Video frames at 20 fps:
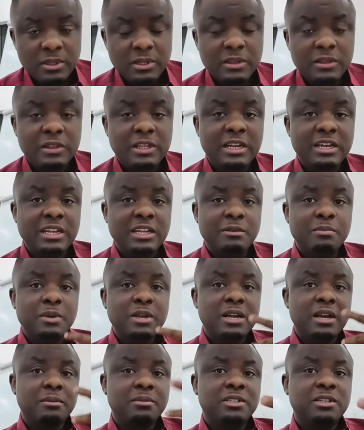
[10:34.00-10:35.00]
then it
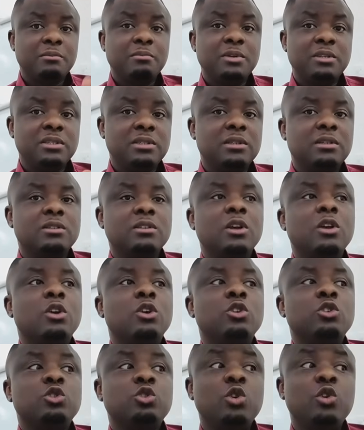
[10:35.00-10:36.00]
becomes a business.
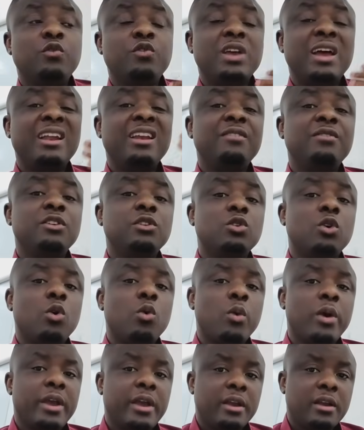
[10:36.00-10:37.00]
So if you are leaving your
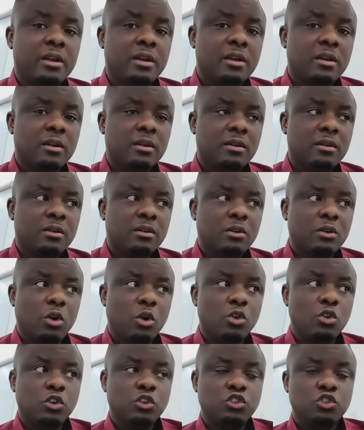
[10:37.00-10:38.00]
work or
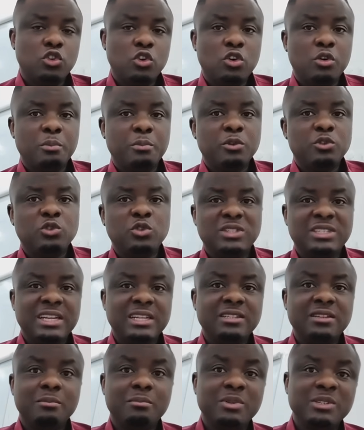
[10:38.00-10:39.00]
your job to
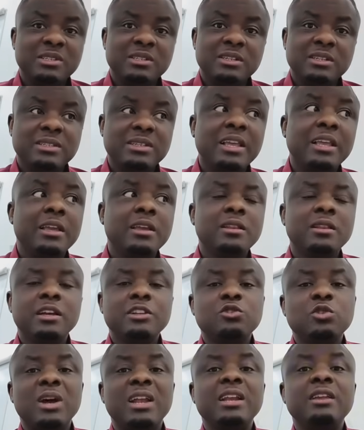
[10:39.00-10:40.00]
start a business thinking
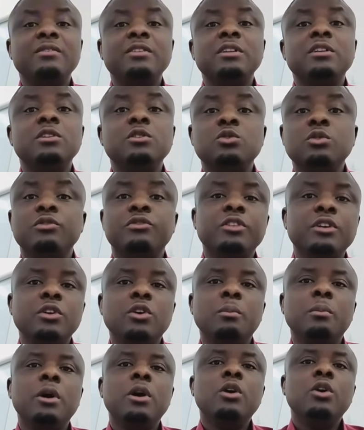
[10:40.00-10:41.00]
that you are living into
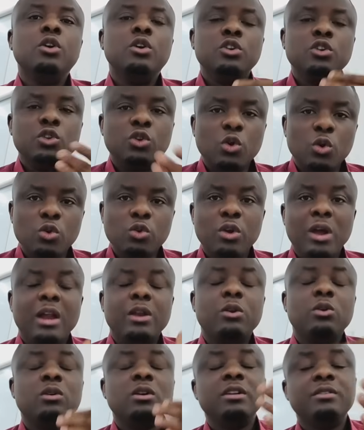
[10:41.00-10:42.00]
freedom, no, you are
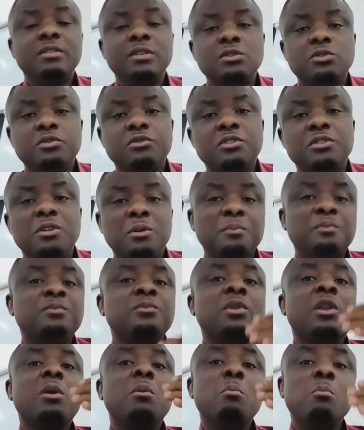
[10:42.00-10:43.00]
not living into freedom.
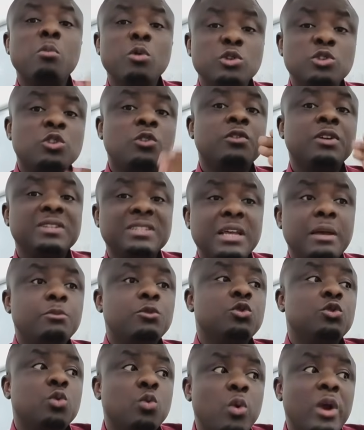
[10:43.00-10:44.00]
Most of the time,
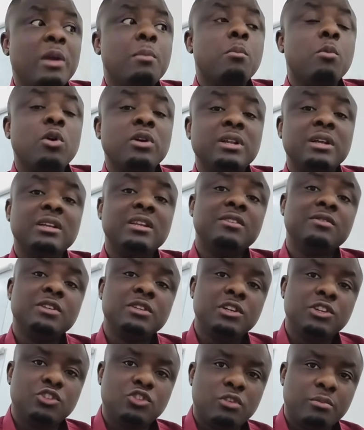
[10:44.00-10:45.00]
you do work more than even
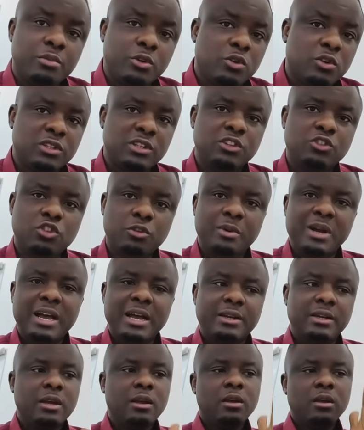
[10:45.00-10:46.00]
the job because the job had